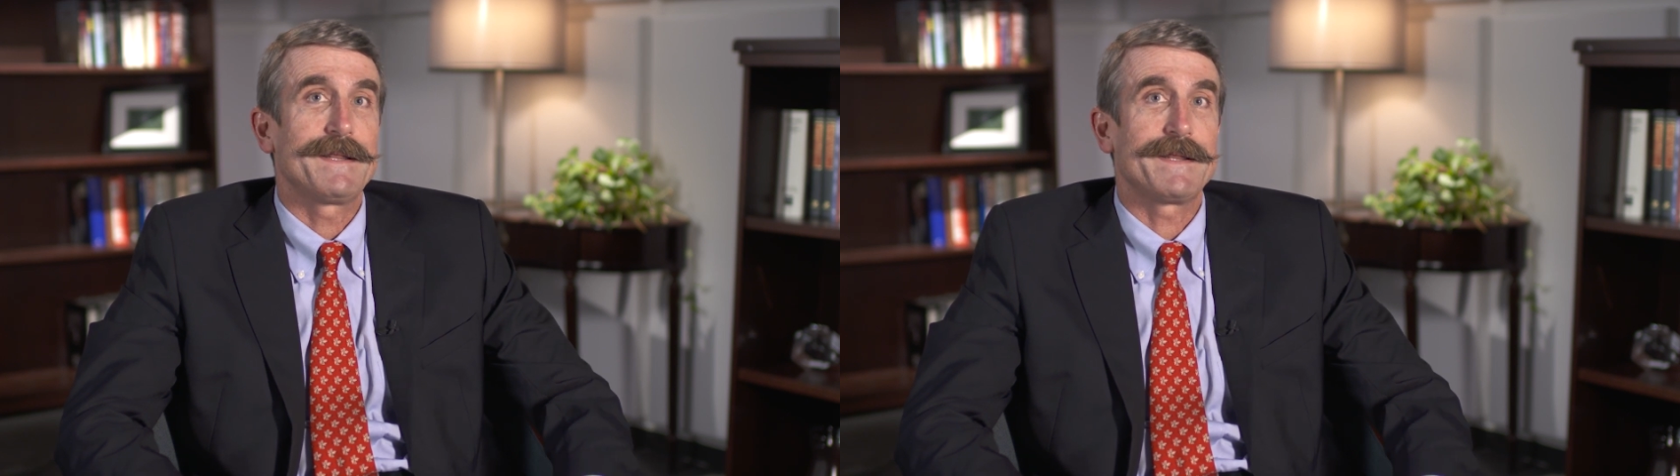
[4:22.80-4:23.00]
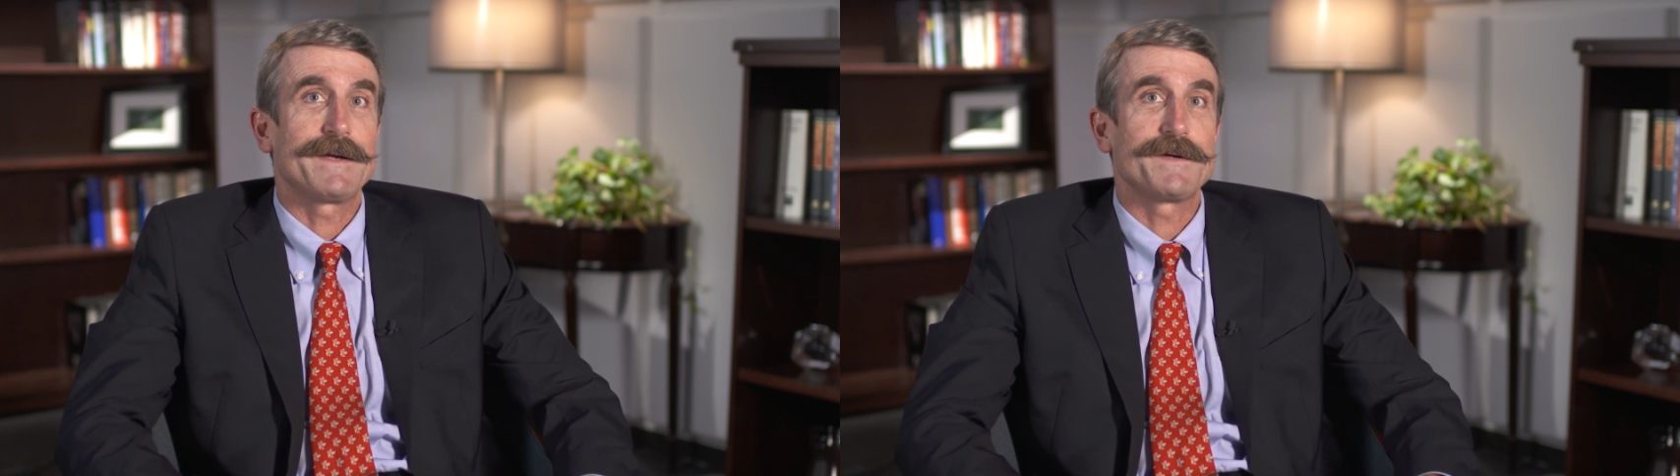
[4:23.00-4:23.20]

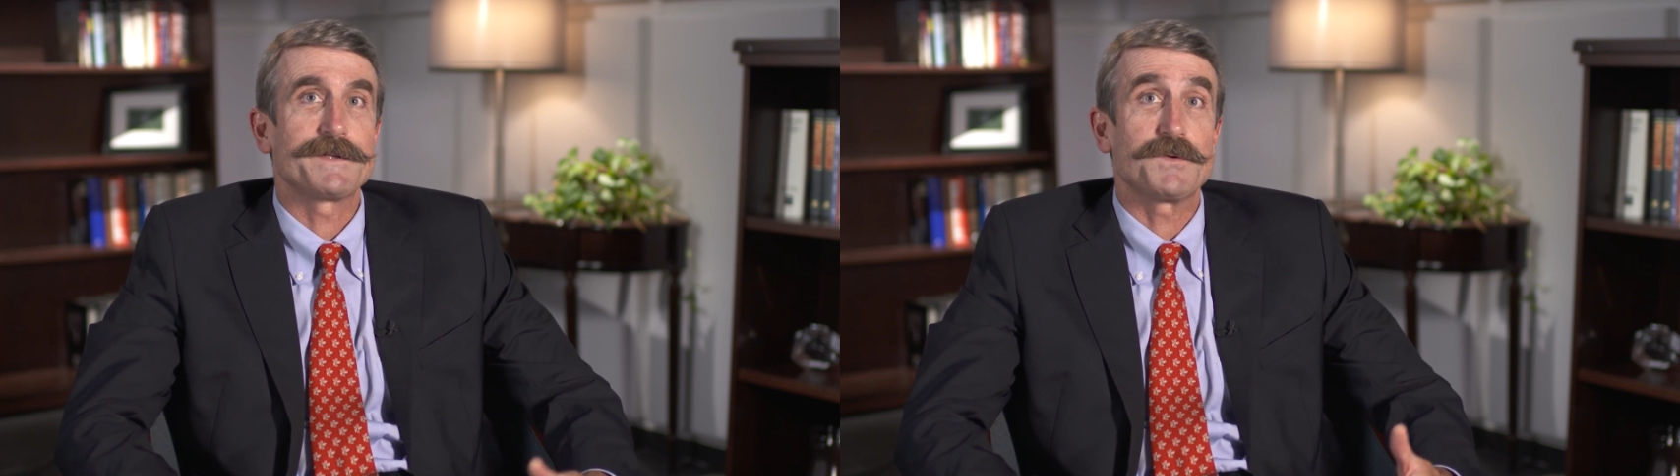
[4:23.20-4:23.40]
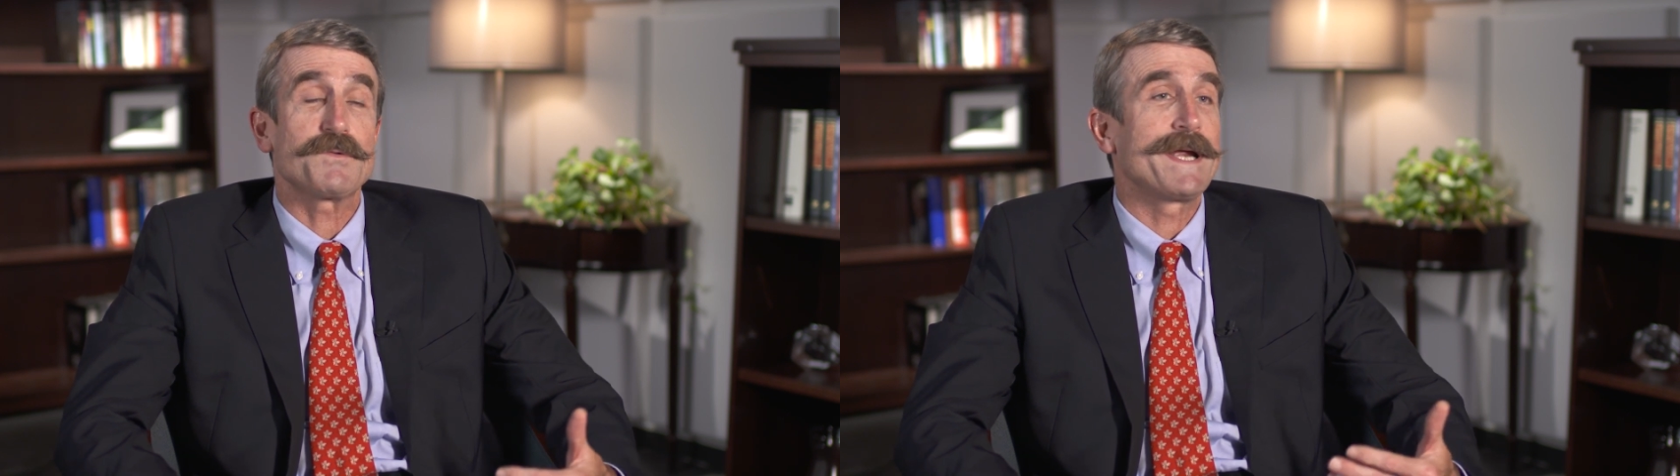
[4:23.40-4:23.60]
there is
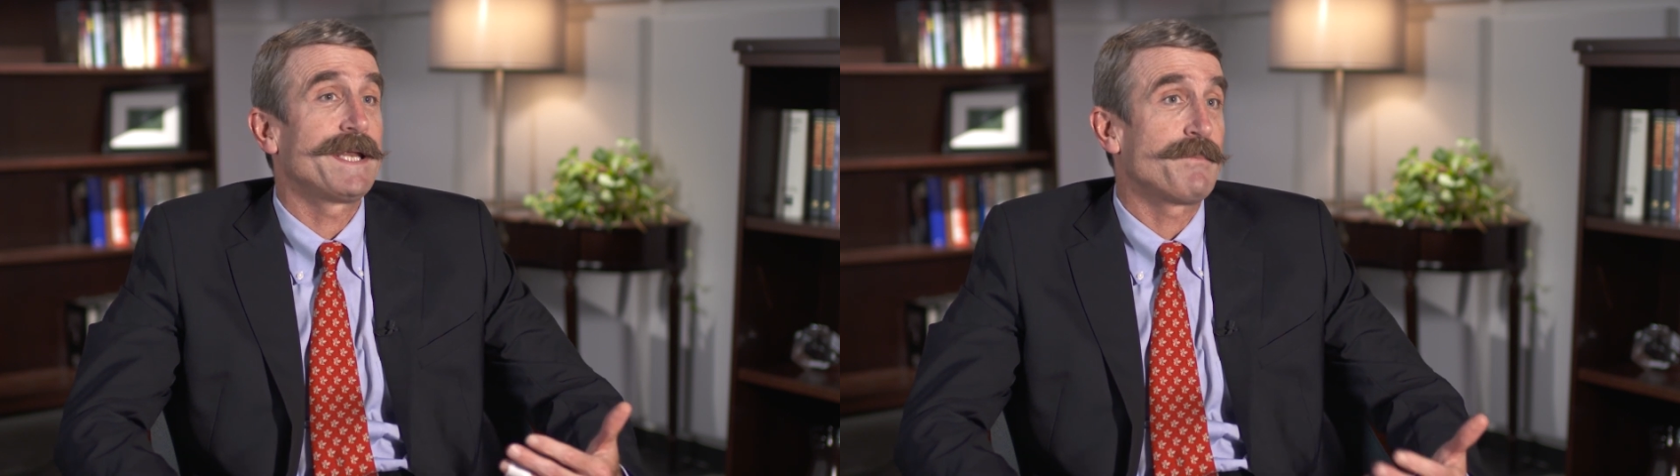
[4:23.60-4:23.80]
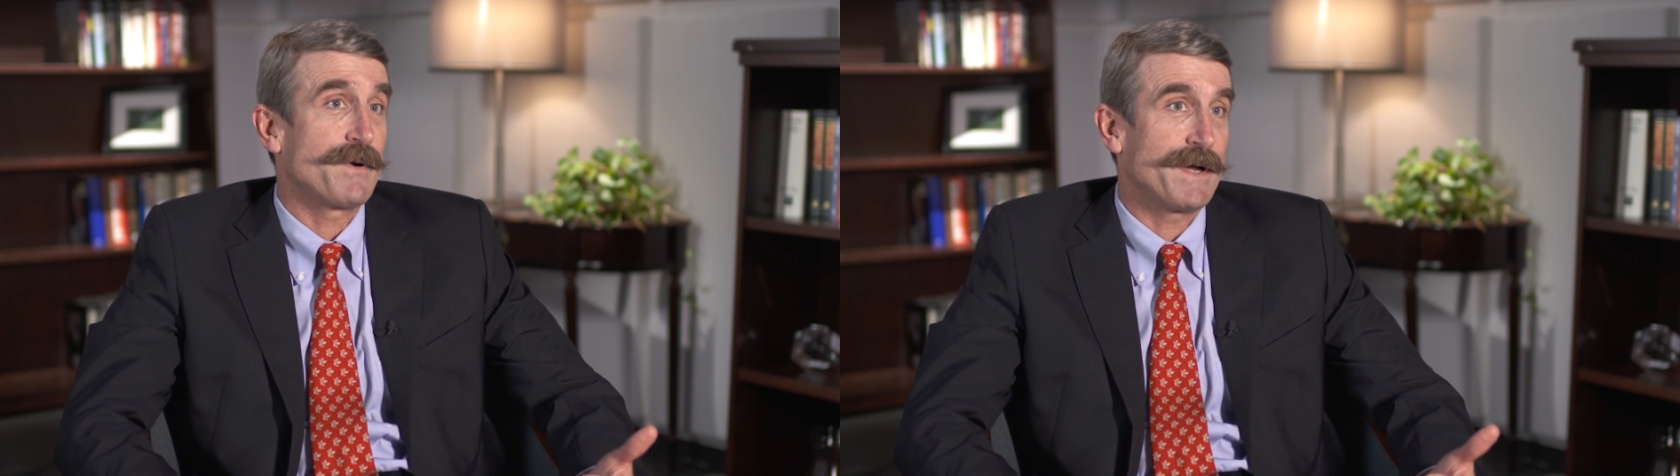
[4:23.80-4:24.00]
a
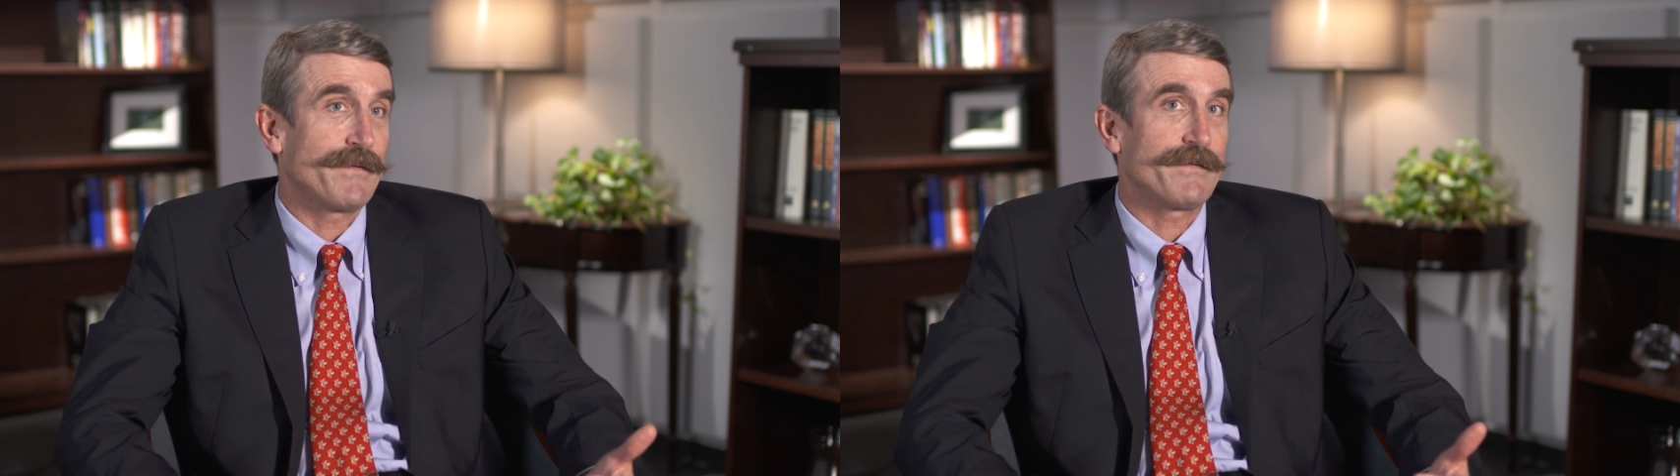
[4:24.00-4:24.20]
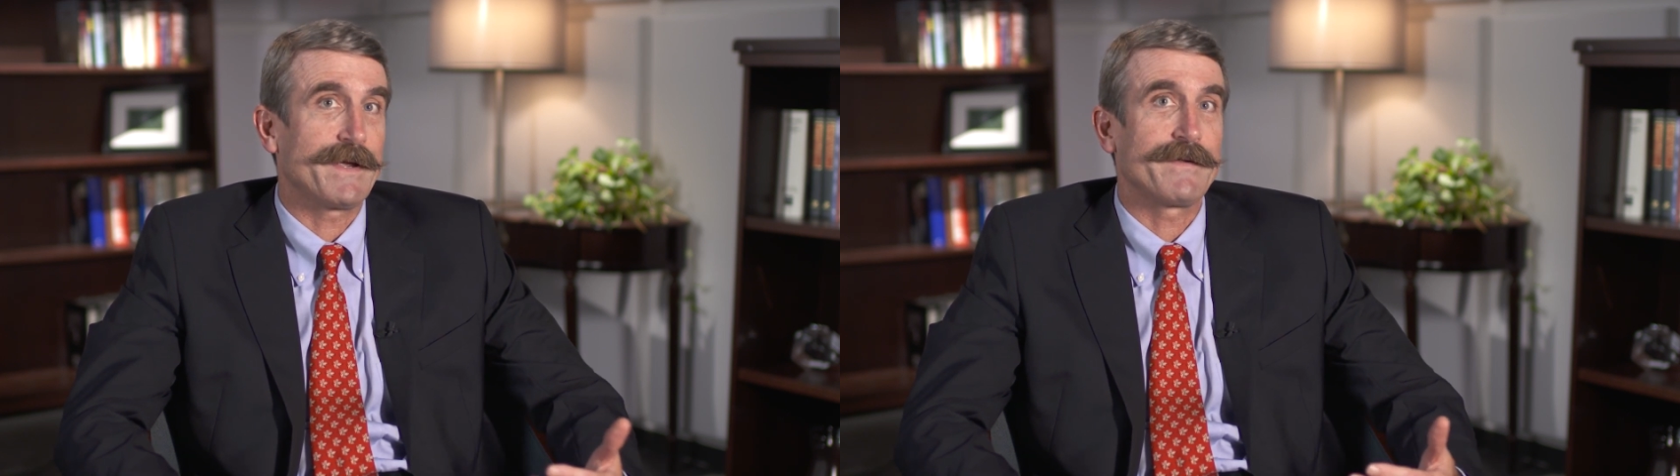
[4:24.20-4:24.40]
training
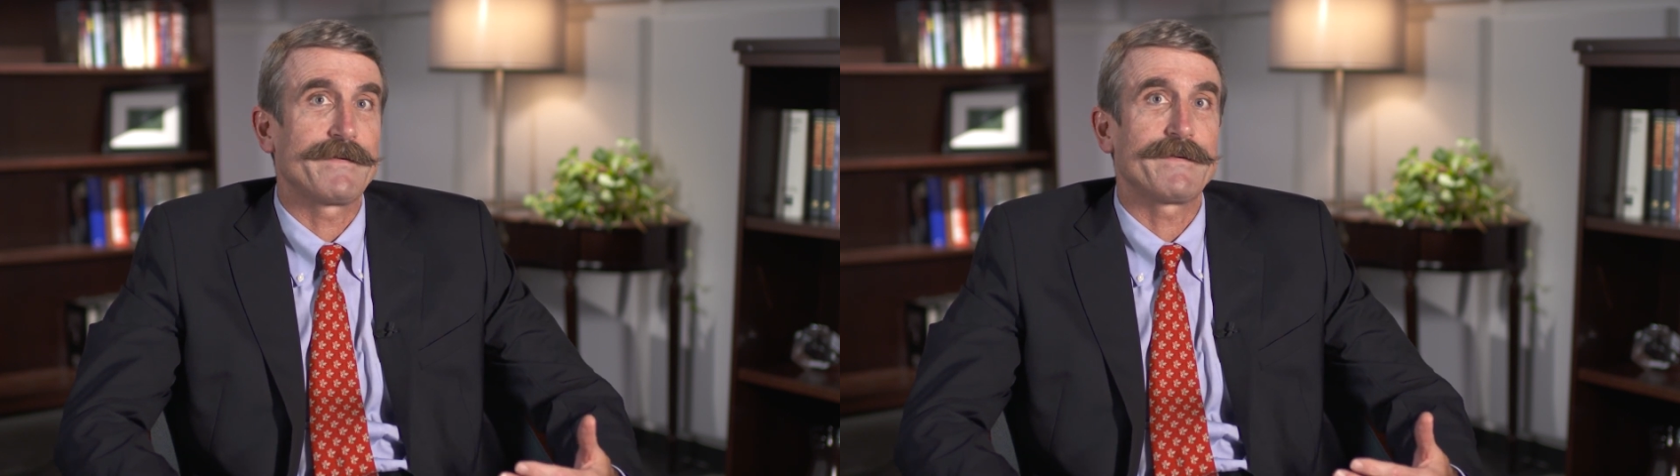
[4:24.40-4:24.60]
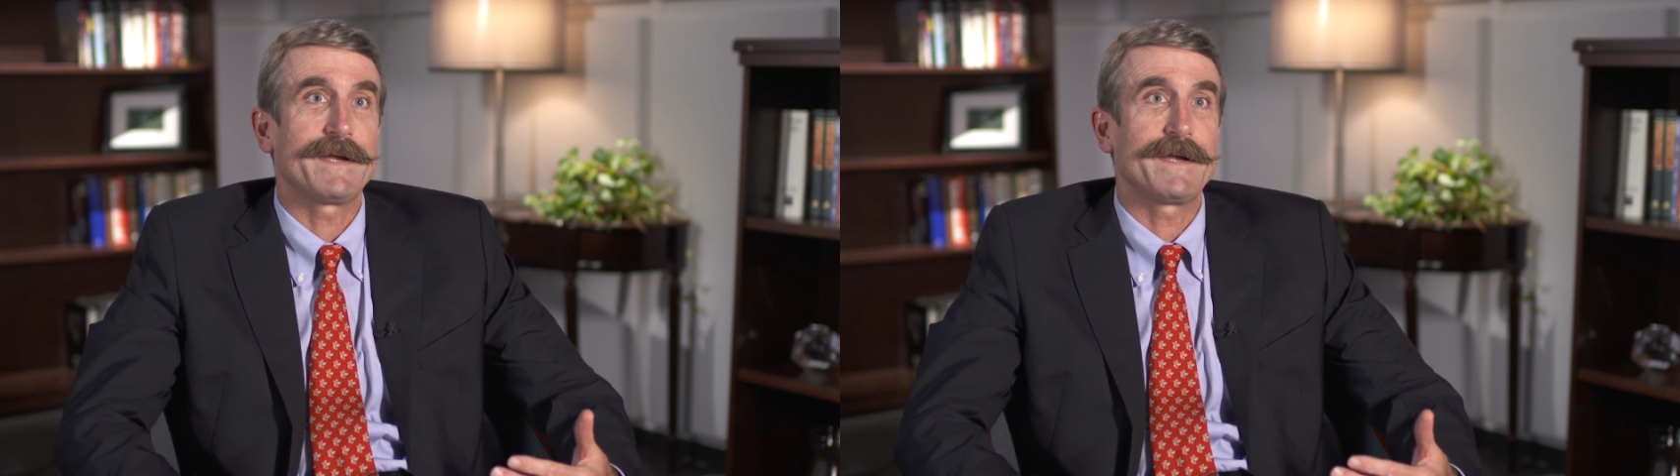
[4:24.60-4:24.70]
process